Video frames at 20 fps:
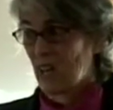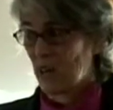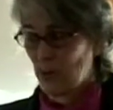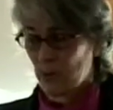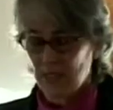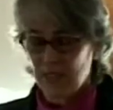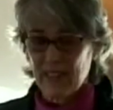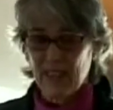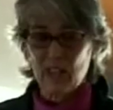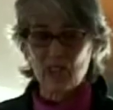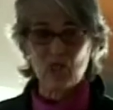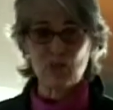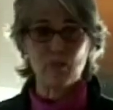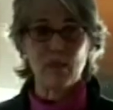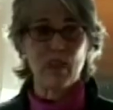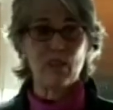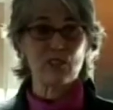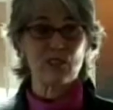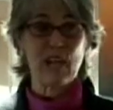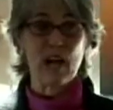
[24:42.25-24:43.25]
3,000
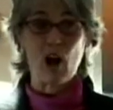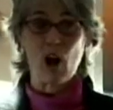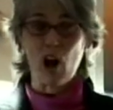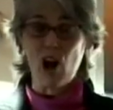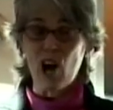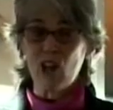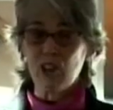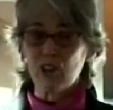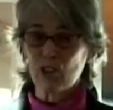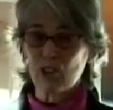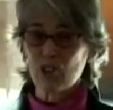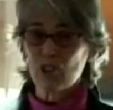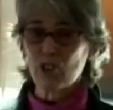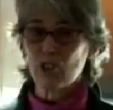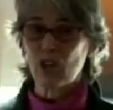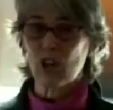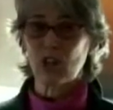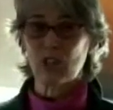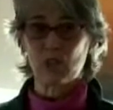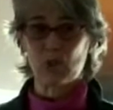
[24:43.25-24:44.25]
miles. Now, all those
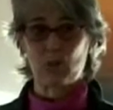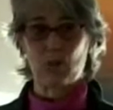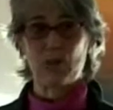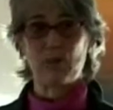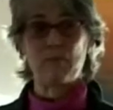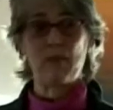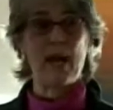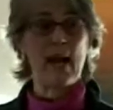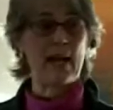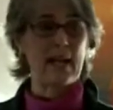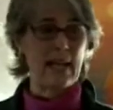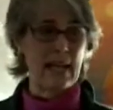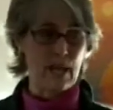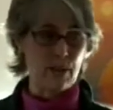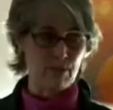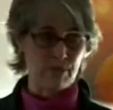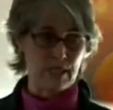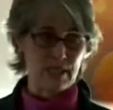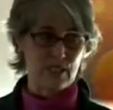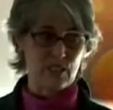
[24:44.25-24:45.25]
trucks went back
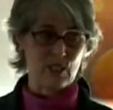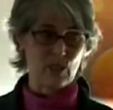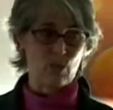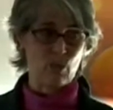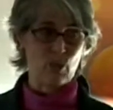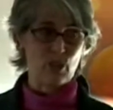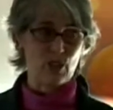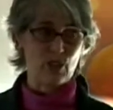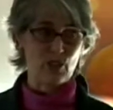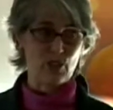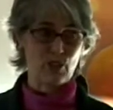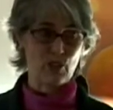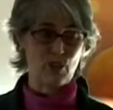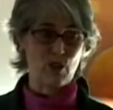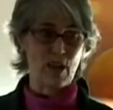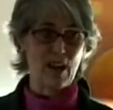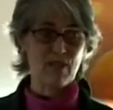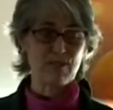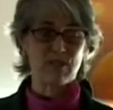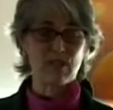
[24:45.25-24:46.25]
empty somewhere, so
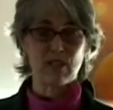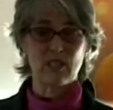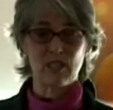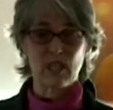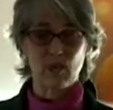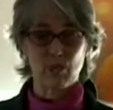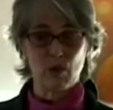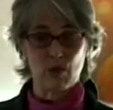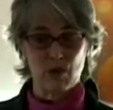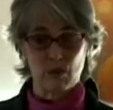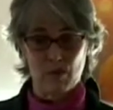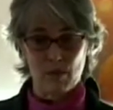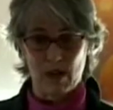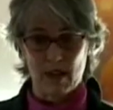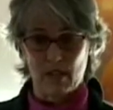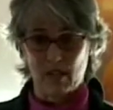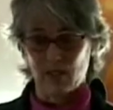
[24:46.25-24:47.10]
you have to double the